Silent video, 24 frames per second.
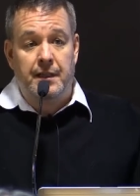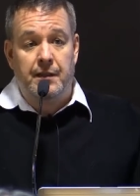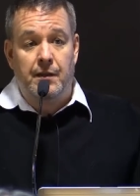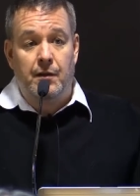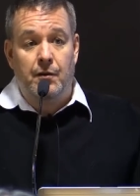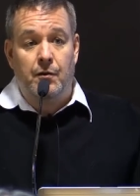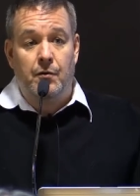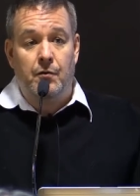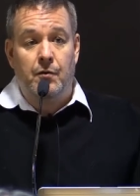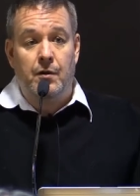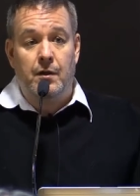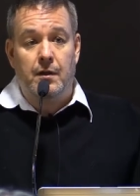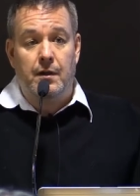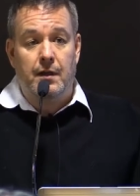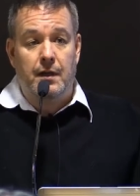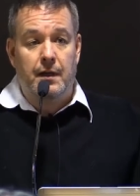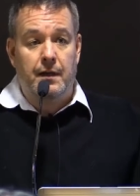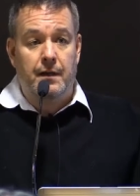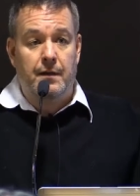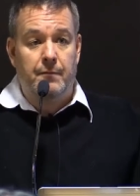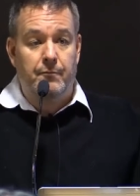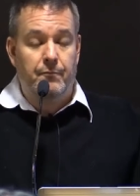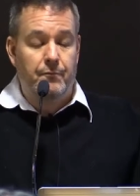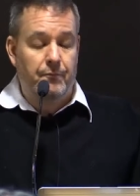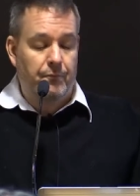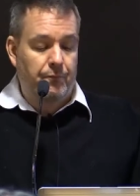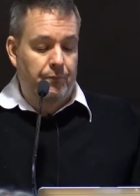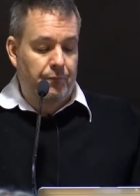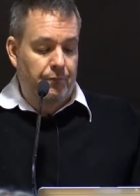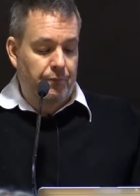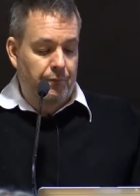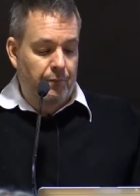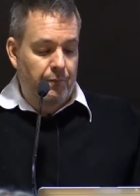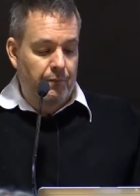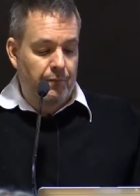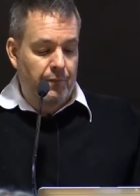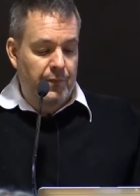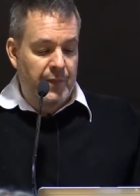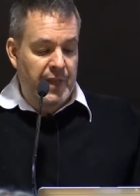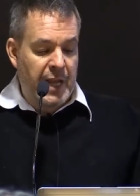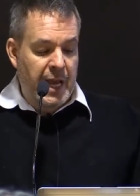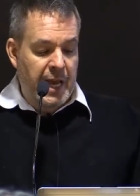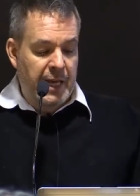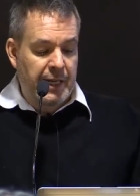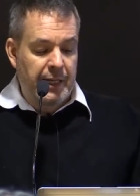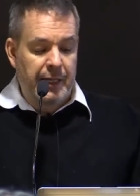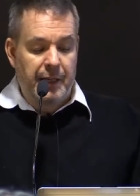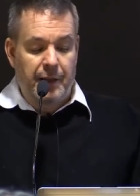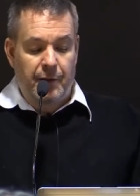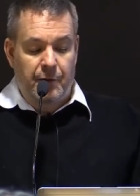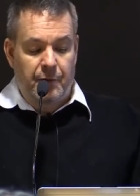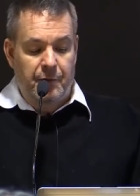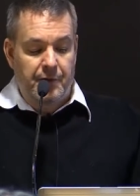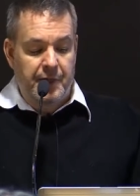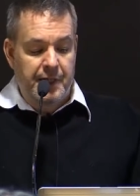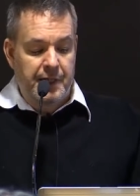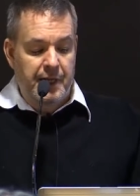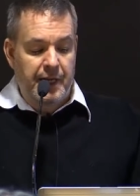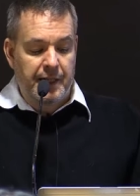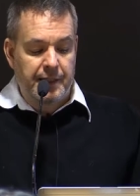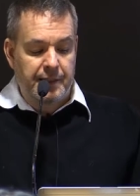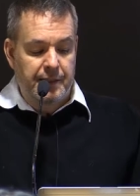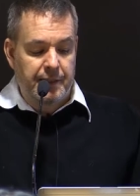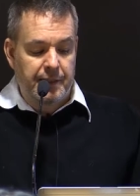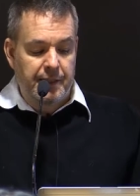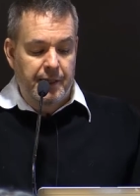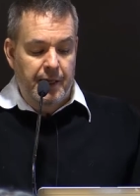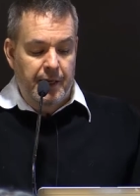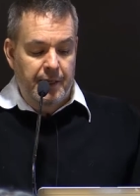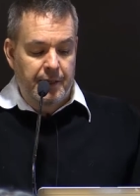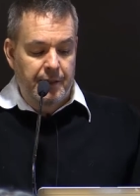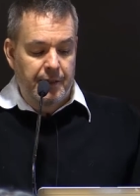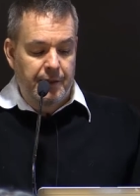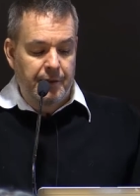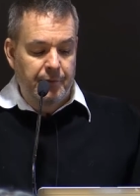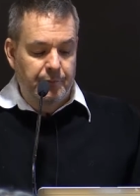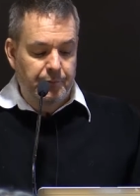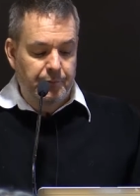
know, NAT 83, 1990.